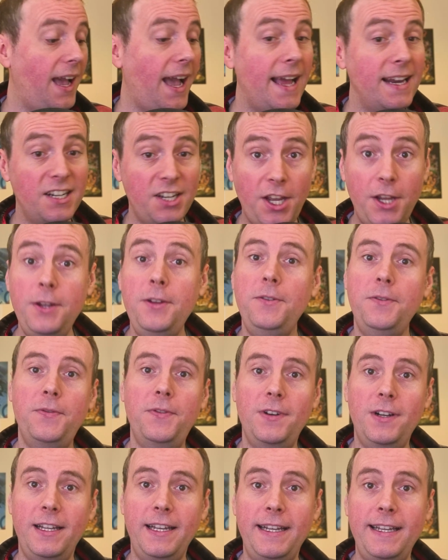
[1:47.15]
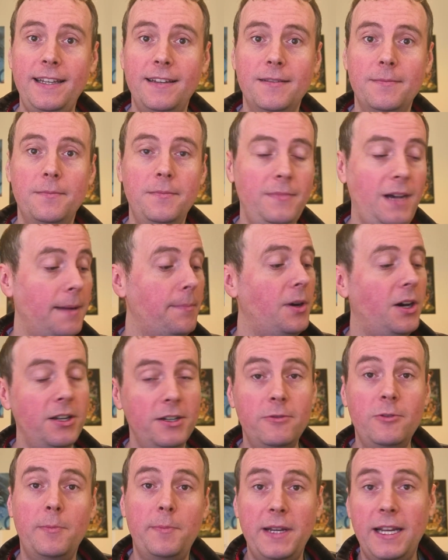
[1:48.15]
And hopefully my
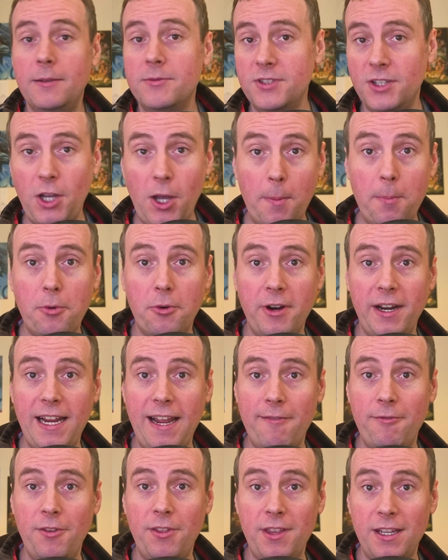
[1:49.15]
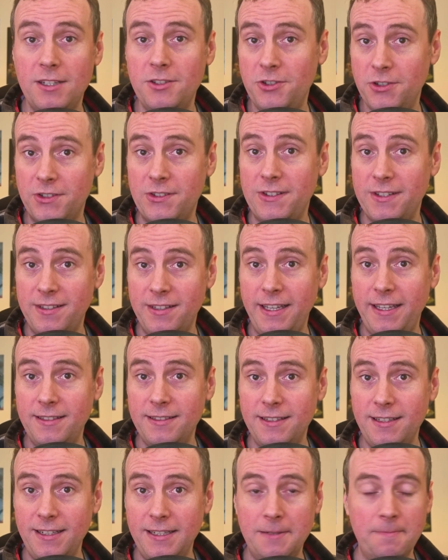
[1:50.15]
partner would be able to operate everything just as
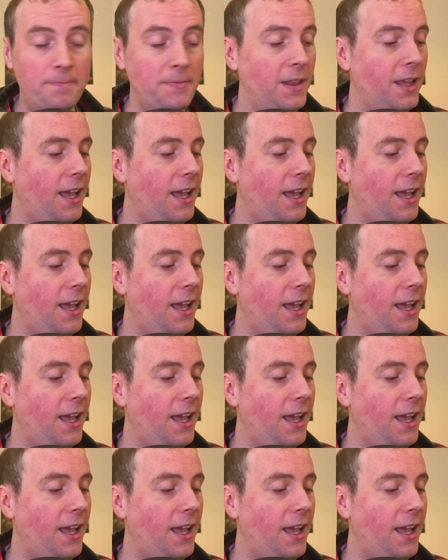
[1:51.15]
easily.